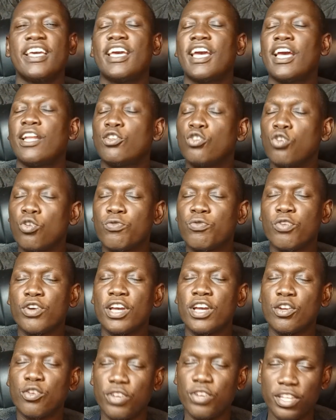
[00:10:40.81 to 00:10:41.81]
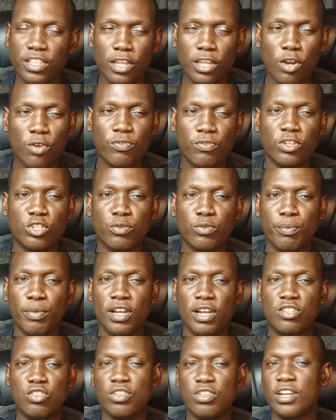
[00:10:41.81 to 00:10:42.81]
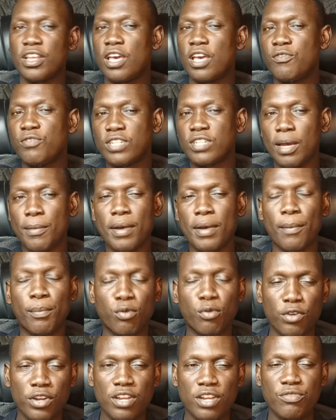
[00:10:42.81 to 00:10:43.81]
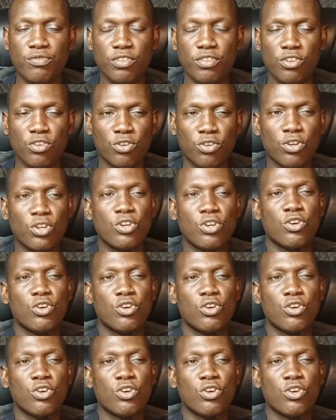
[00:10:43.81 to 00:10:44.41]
and don't forget to hit the notification bell so that every time I upload any video,